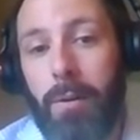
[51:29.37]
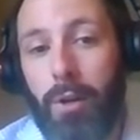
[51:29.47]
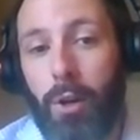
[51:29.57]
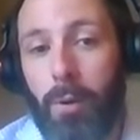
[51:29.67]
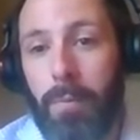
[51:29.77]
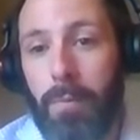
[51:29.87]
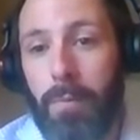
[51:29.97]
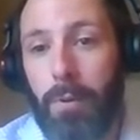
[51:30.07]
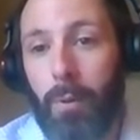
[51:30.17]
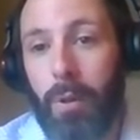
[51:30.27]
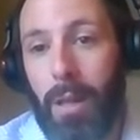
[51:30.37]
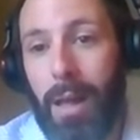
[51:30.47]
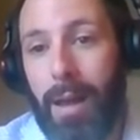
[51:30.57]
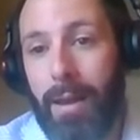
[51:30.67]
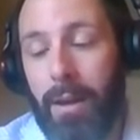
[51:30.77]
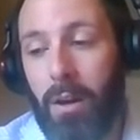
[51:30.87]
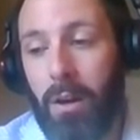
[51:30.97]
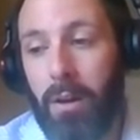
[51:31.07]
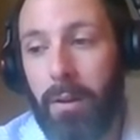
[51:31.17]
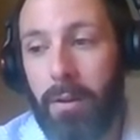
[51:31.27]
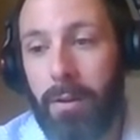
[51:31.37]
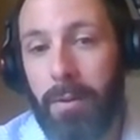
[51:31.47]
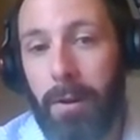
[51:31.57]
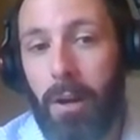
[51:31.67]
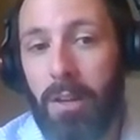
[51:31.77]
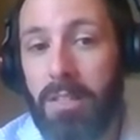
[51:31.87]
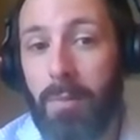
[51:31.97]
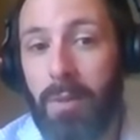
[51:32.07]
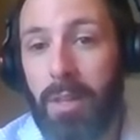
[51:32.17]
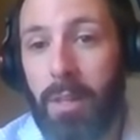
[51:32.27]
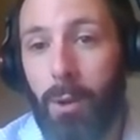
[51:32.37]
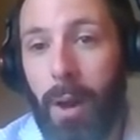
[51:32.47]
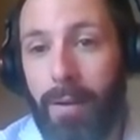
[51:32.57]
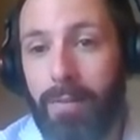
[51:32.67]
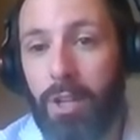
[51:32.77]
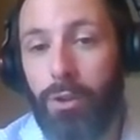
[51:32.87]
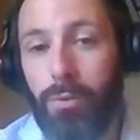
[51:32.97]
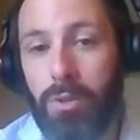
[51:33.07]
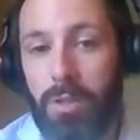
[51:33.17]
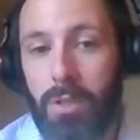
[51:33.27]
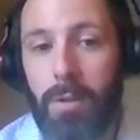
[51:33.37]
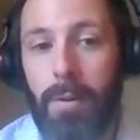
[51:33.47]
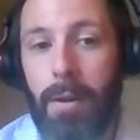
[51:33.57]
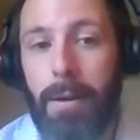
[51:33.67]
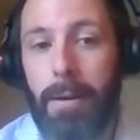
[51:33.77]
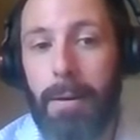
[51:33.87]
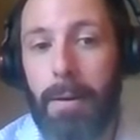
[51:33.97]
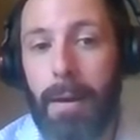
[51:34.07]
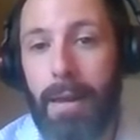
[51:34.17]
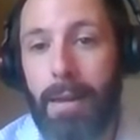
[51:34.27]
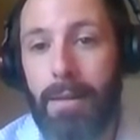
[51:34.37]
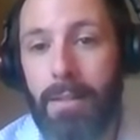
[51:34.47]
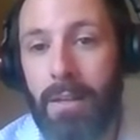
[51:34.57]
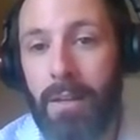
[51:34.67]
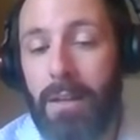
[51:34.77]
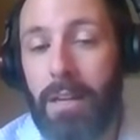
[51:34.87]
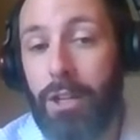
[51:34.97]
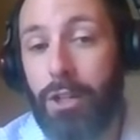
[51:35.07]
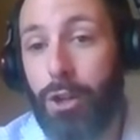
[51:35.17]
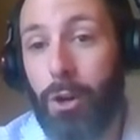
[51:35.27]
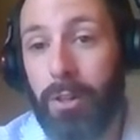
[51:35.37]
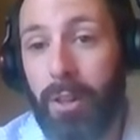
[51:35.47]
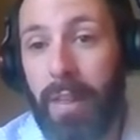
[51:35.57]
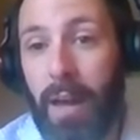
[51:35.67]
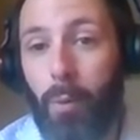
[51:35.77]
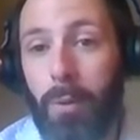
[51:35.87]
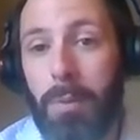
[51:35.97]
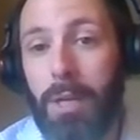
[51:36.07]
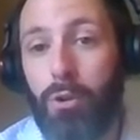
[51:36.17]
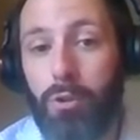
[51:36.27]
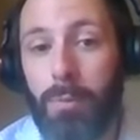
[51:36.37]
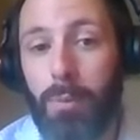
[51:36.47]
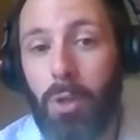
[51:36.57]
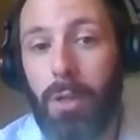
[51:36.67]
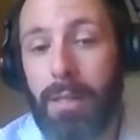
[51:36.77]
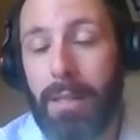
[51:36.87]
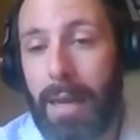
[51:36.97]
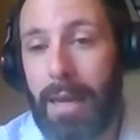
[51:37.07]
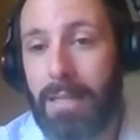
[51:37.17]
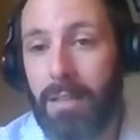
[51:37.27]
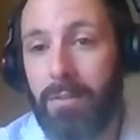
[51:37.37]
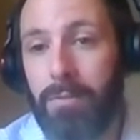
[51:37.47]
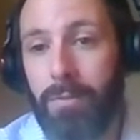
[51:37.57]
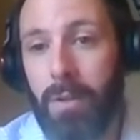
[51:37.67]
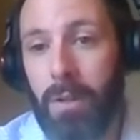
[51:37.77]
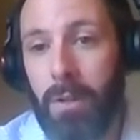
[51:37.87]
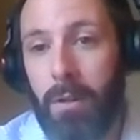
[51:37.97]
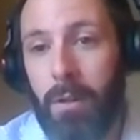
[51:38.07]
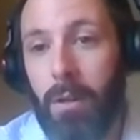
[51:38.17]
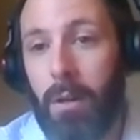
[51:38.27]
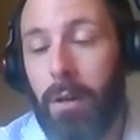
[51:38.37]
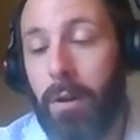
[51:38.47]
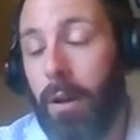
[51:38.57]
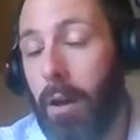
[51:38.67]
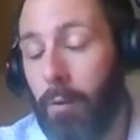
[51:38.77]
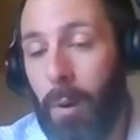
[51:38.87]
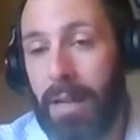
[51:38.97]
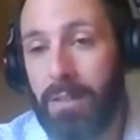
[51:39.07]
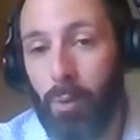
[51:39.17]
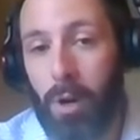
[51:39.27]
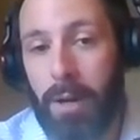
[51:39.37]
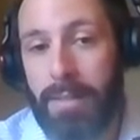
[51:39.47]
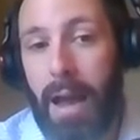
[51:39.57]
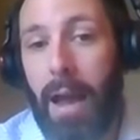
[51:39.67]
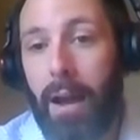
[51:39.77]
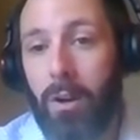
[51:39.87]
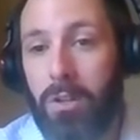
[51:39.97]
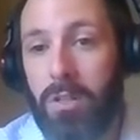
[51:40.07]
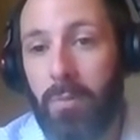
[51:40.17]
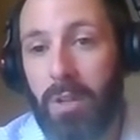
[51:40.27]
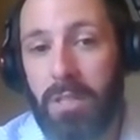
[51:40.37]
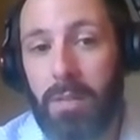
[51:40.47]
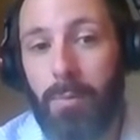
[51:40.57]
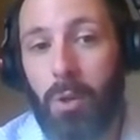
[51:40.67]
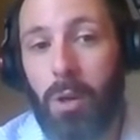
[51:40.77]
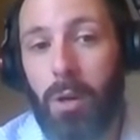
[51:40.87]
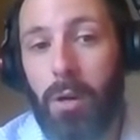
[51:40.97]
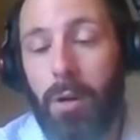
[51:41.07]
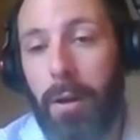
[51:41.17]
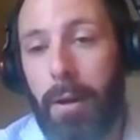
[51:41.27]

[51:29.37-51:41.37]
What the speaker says: you're really relying on something that you haven't used, and ensuring that would be usable in the case of a ransomware attack or something similar,